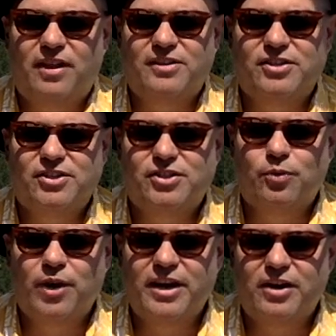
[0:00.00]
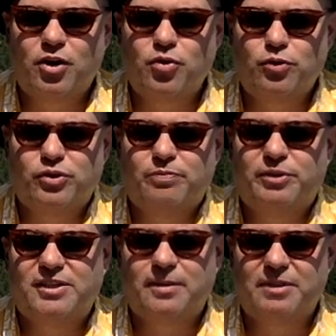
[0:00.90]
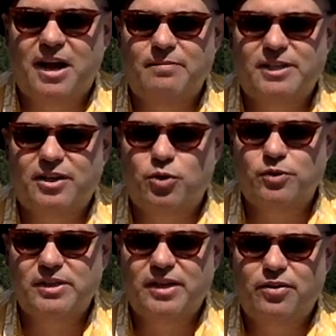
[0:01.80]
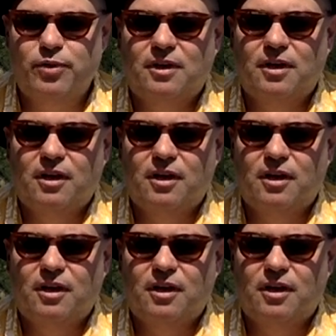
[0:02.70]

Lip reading: That's just the way it goes. But sometimes it goes the other way.